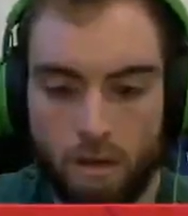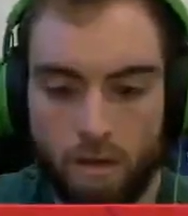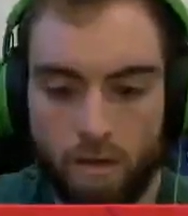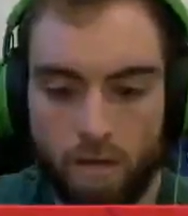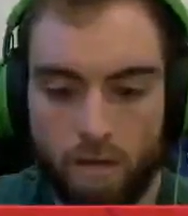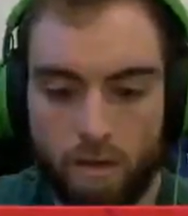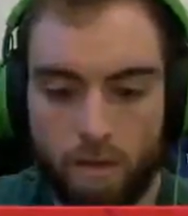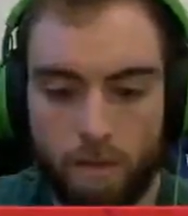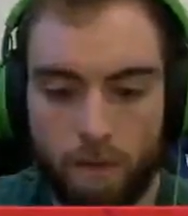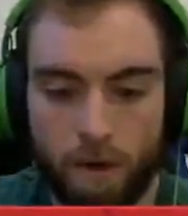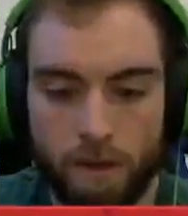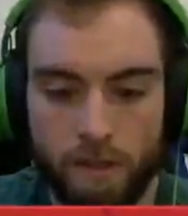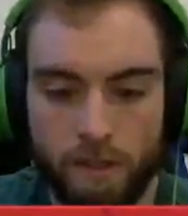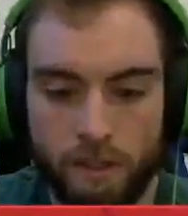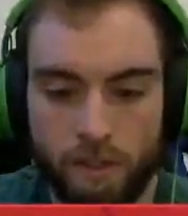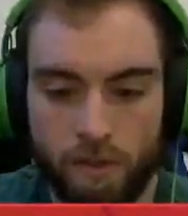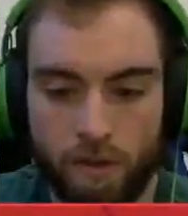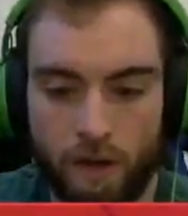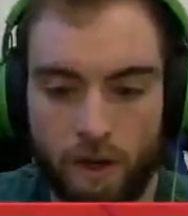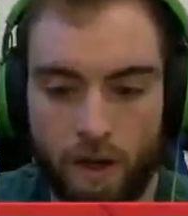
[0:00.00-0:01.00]
few
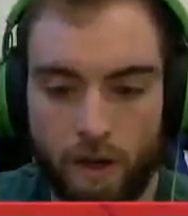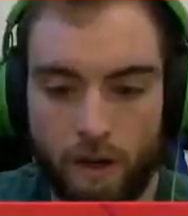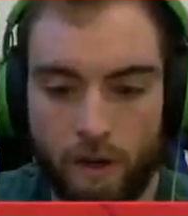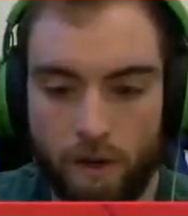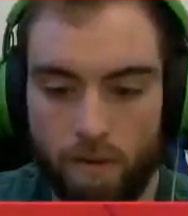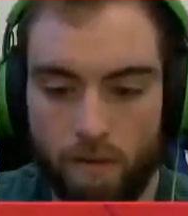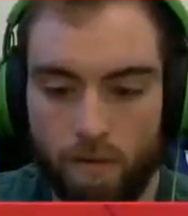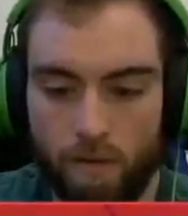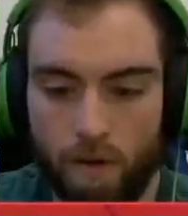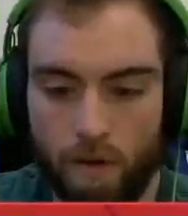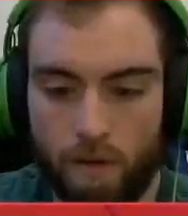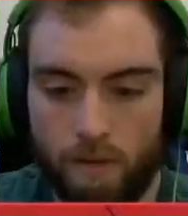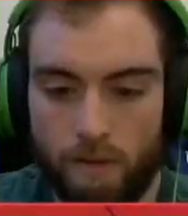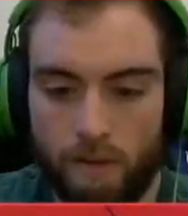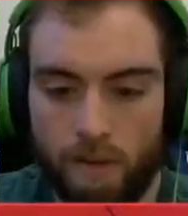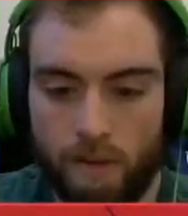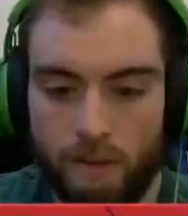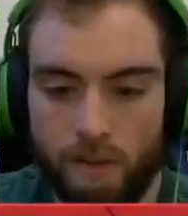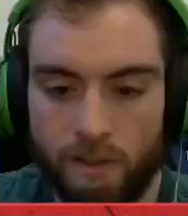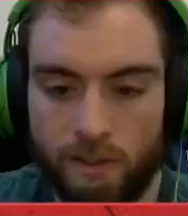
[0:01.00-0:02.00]
boxes right in front of
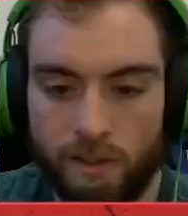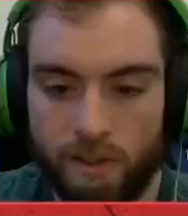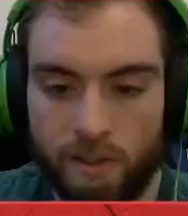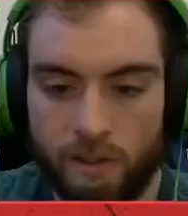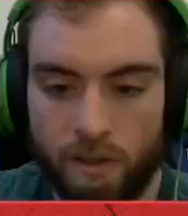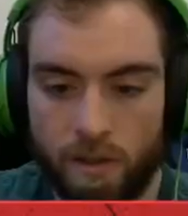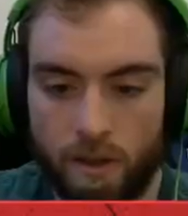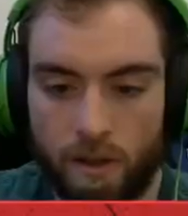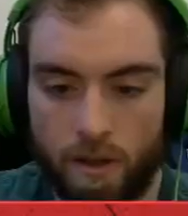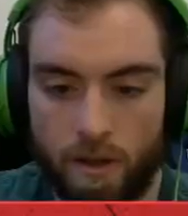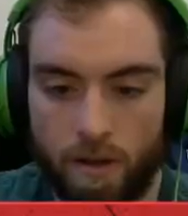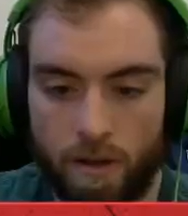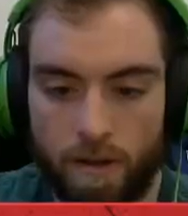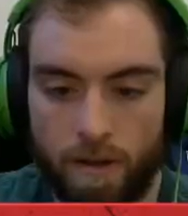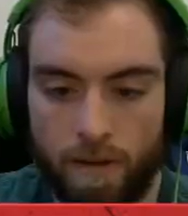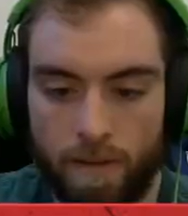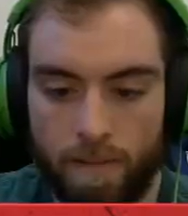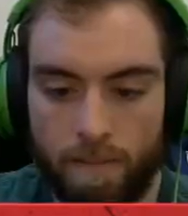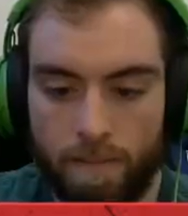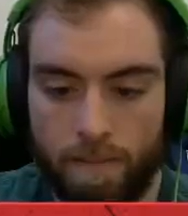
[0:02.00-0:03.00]
us.
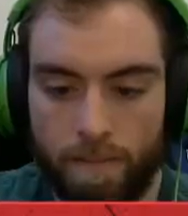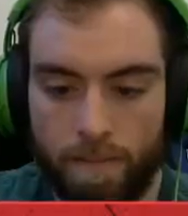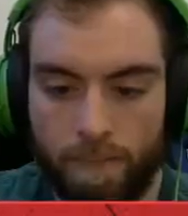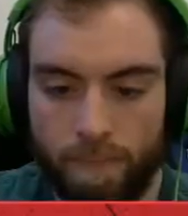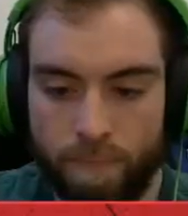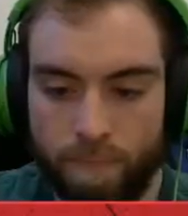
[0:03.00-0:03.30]
Um,